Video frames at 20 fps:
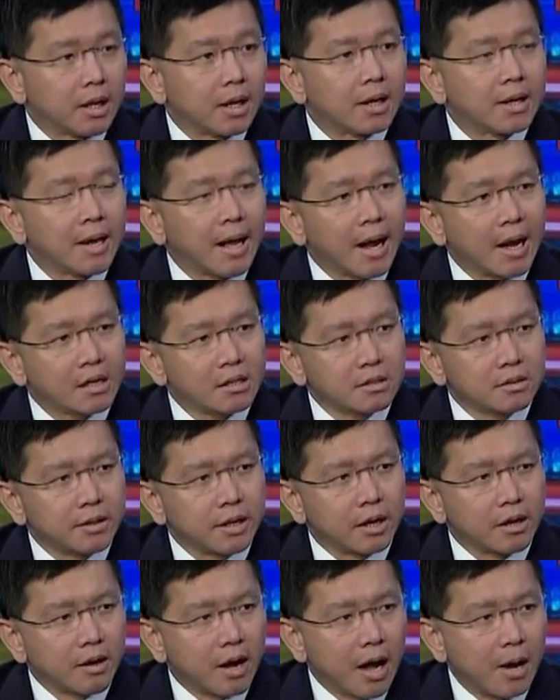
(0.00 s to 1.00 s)
And
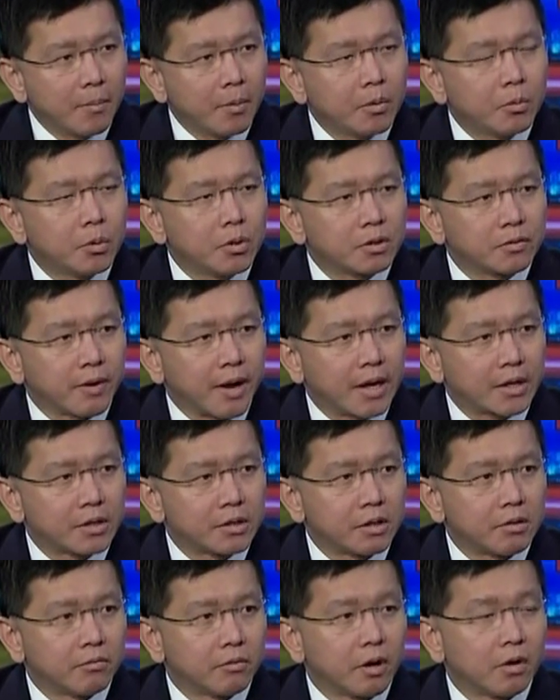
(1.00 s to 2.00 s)
lastly, a common risk factor
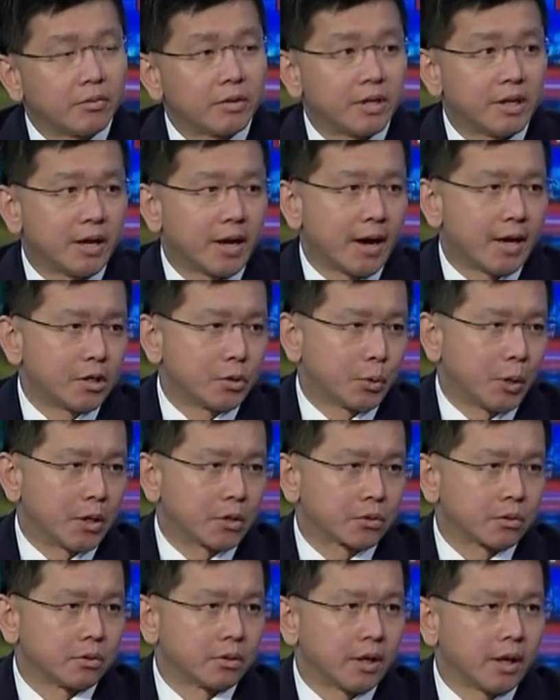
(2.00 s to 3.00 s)
involves
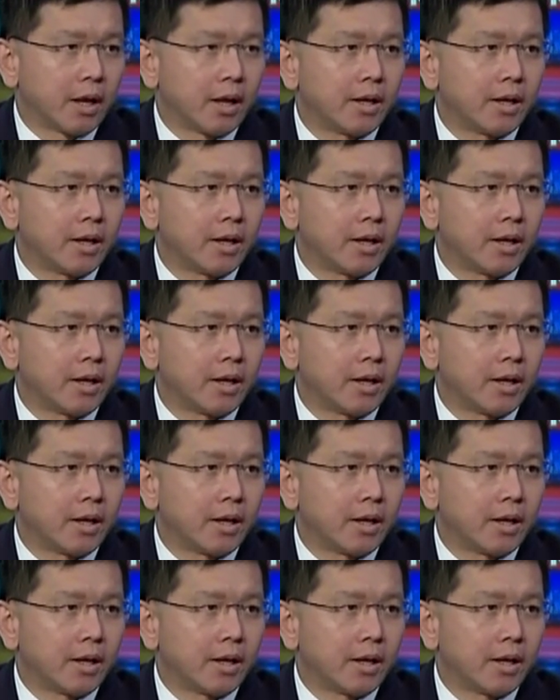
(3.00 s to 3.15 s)
dehydration.